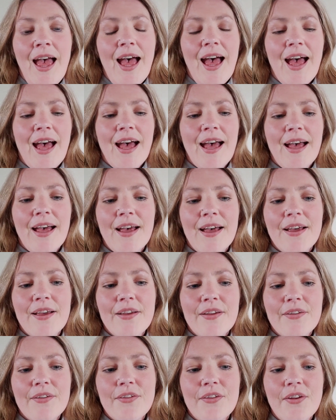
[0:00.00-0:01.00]

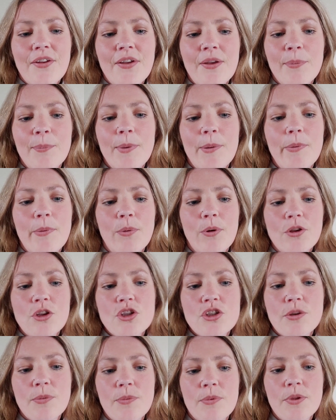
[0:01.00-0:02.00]
And maybe watch
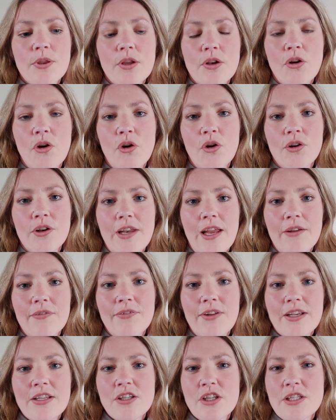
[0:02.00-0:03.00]
something on
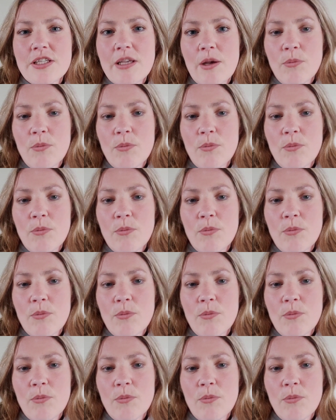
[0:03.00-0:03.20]
Netflix.